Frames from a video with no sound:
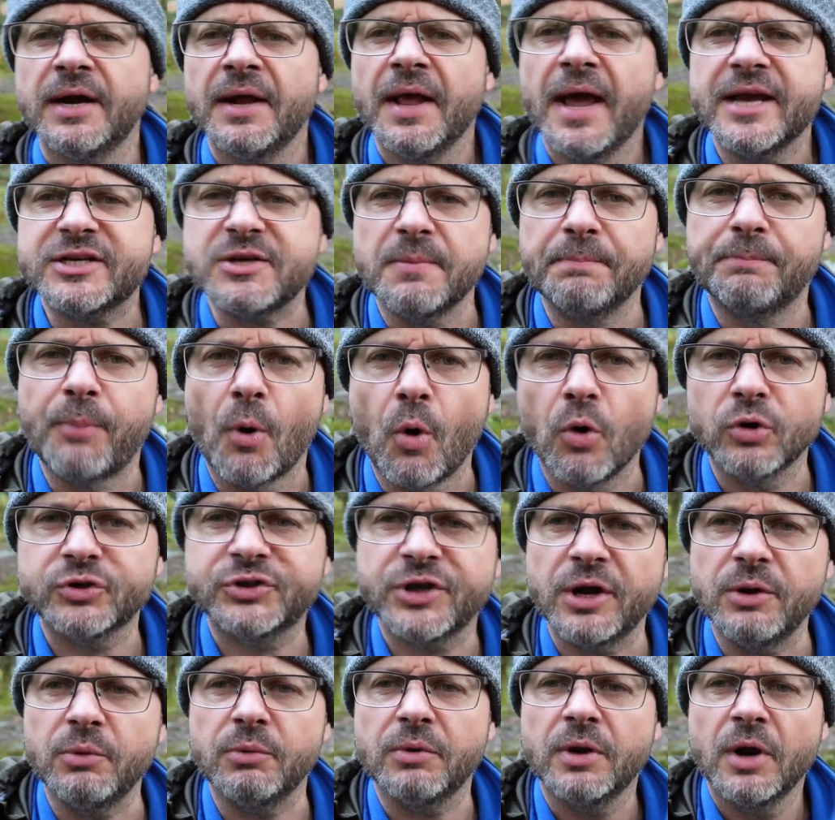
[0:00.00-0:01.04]
It's
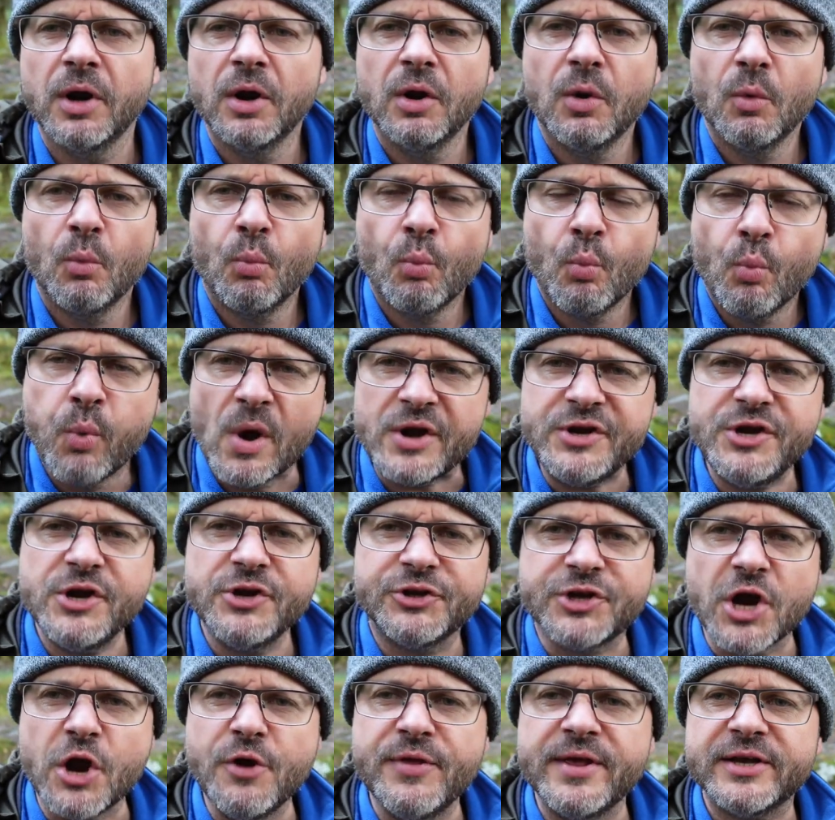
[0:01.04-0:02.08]
important when you
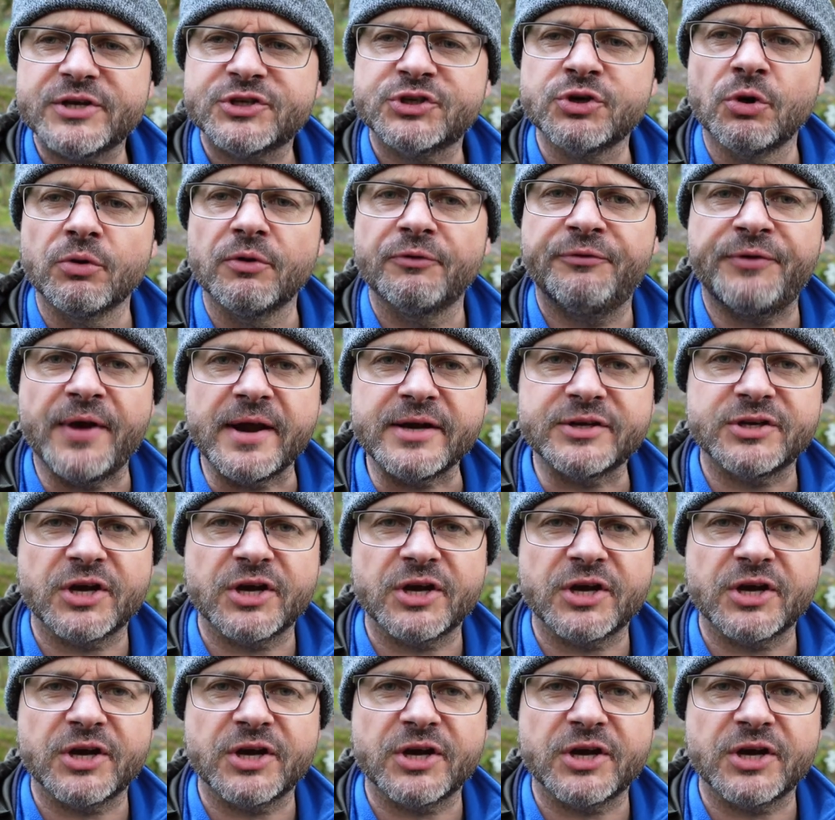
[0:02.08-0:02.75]
do this sort of thing